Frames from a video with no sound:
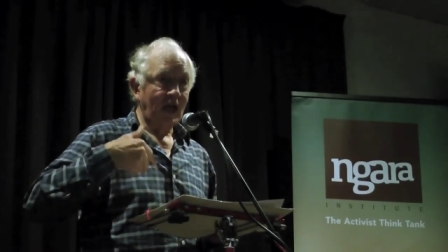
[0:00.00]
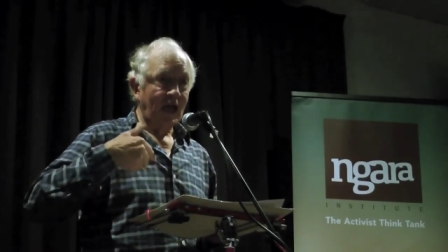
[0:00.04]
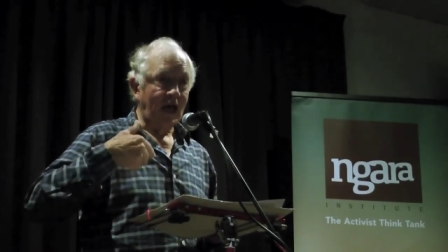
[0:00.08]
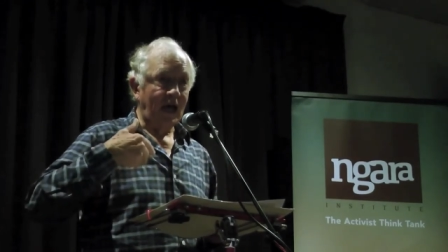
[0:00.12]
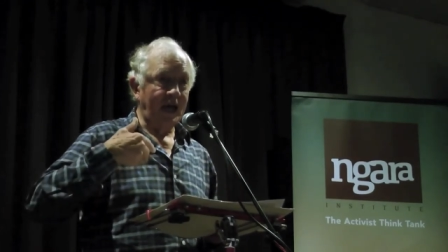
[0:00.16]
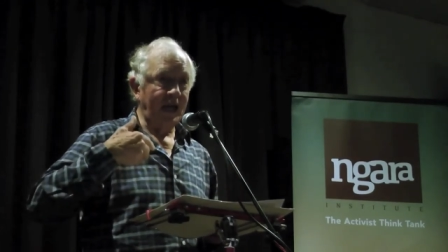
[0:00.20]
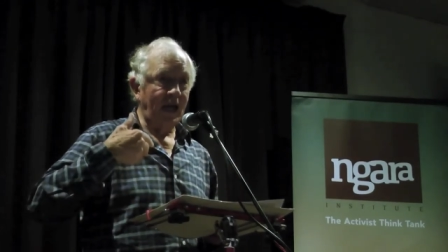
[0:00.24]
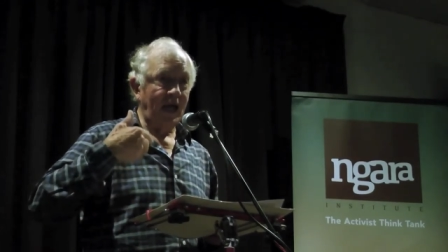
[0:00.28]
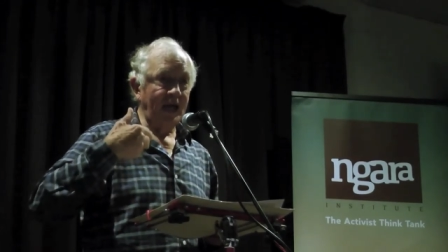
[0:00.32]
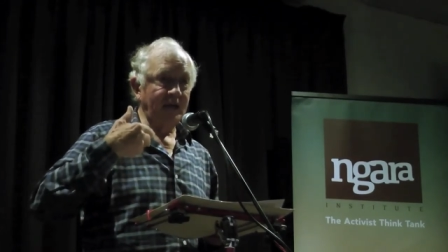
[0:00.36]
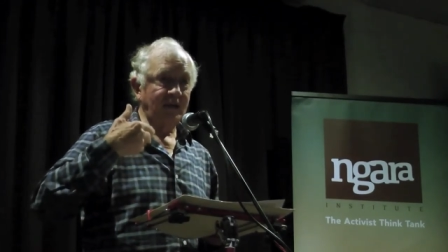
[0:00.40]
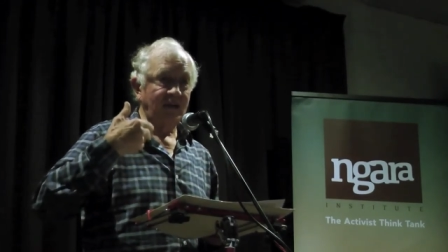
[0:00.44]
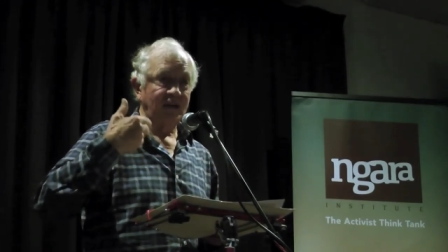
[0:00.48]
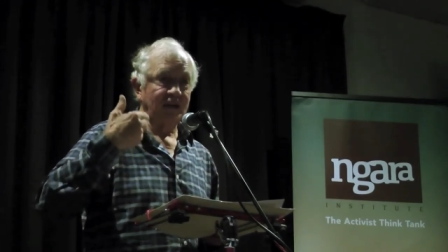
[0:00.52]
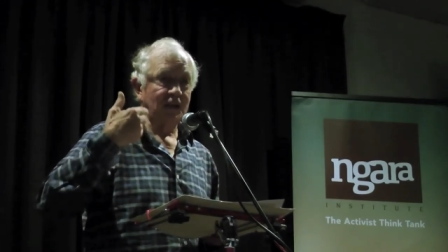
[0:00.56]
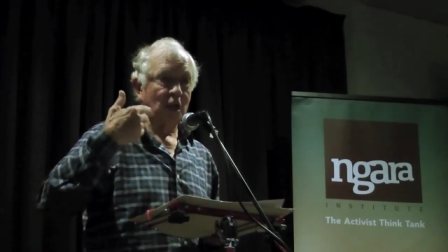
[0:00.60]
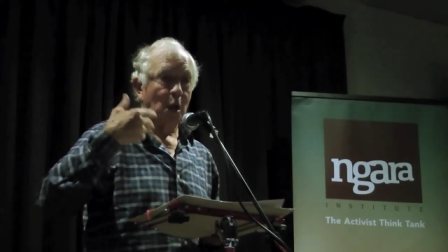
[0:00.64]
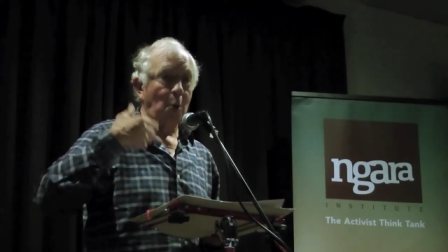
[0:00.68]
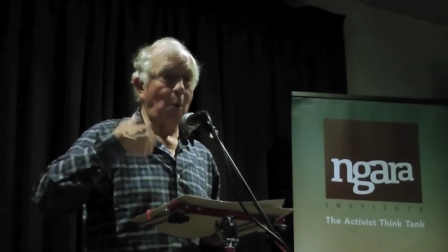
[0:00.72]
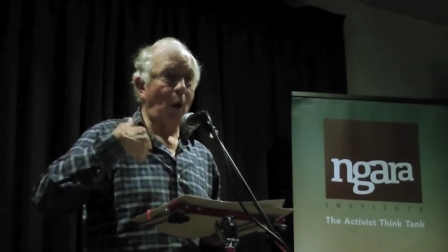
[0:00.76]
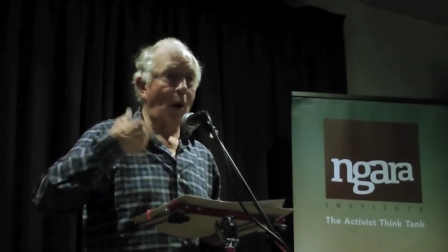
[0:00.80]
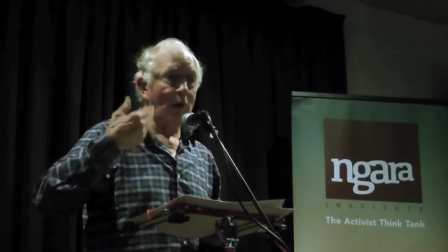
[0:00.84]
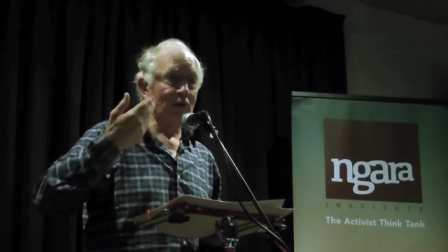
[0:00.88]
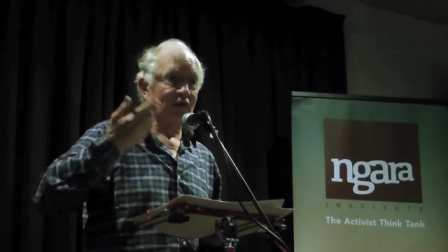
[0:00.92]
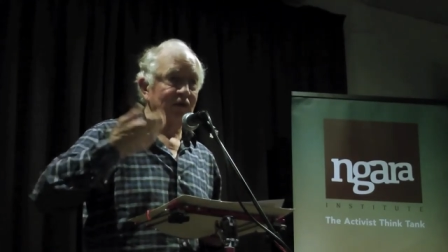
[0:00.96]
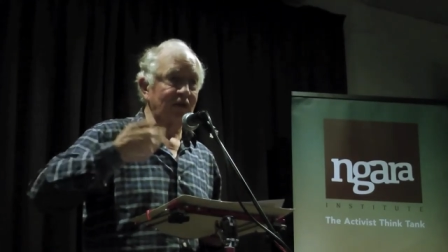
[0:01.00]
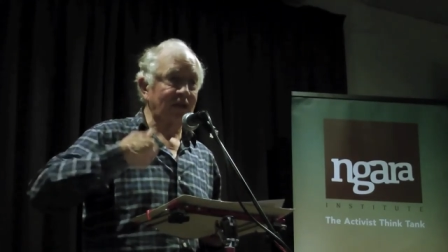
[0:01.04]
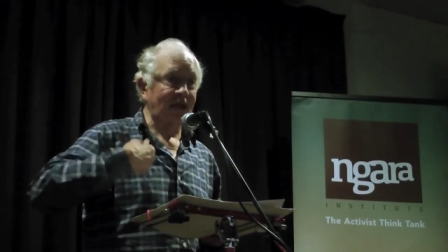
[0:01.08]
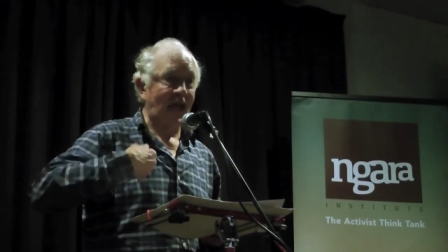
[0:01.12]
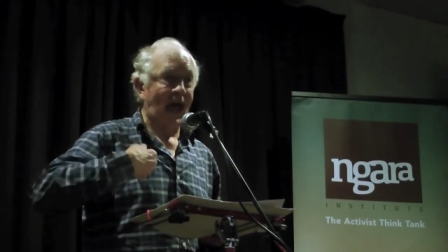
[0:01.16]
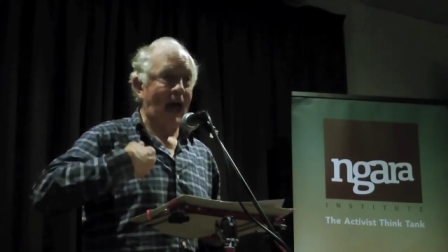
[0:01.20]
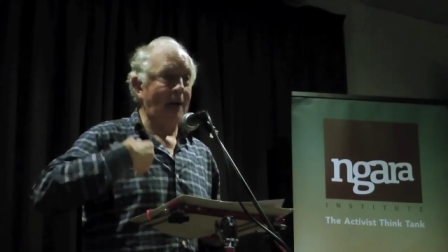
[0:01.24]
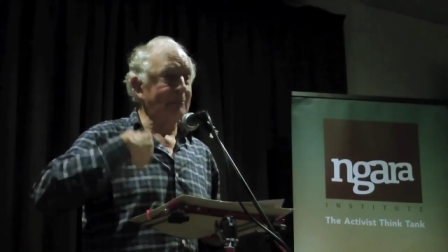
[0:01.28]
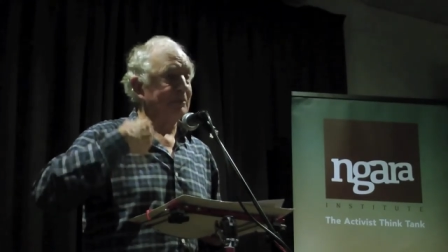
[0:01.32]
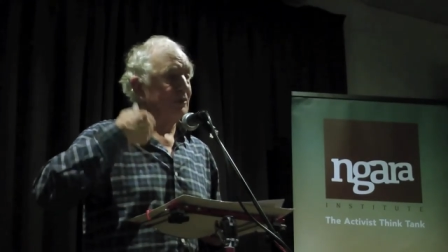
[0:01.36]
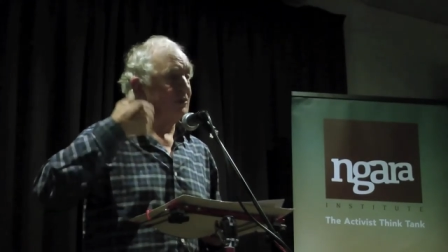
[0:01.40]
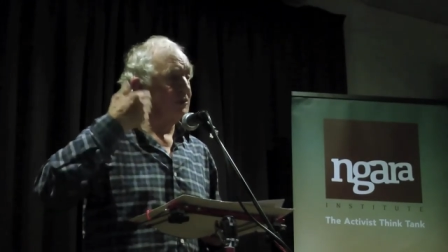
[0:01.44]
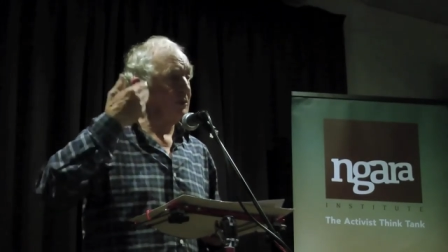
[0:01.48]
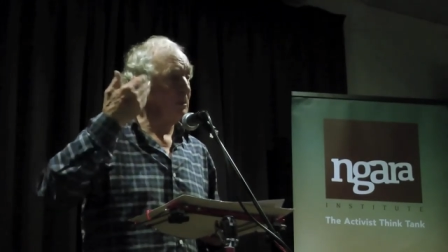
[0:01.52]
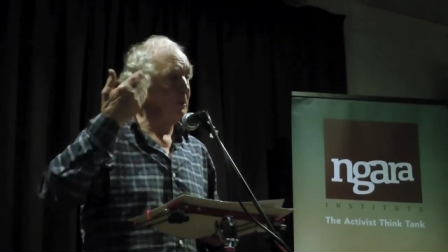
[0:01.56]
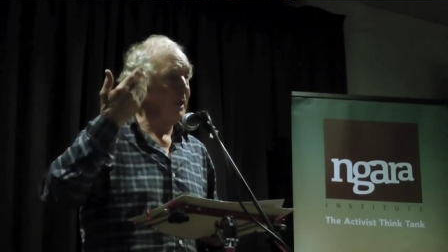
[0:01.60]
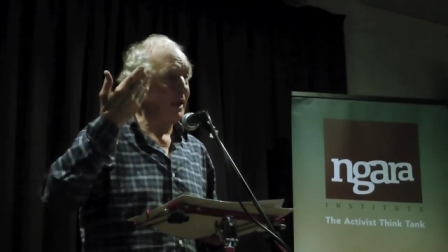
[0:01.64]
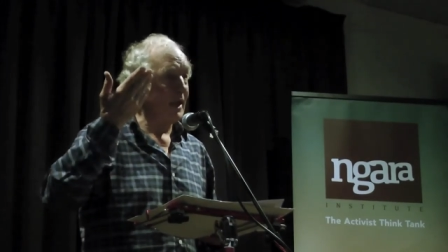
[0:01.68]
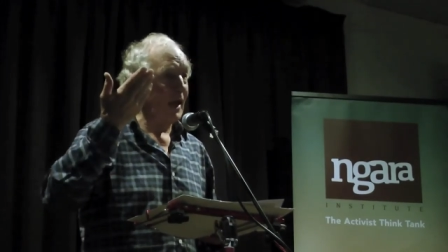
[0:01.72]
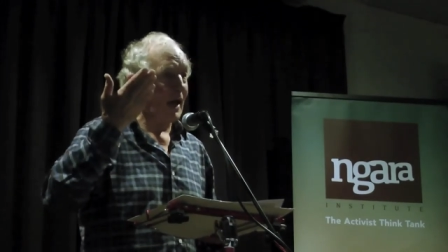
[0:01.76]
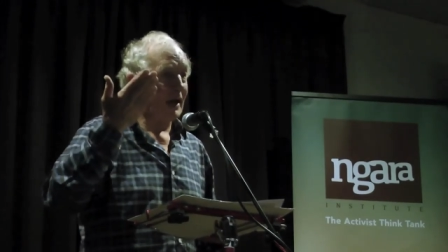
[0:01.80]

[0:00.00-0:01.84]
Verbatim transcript: and I didn't know what was going to happen to me.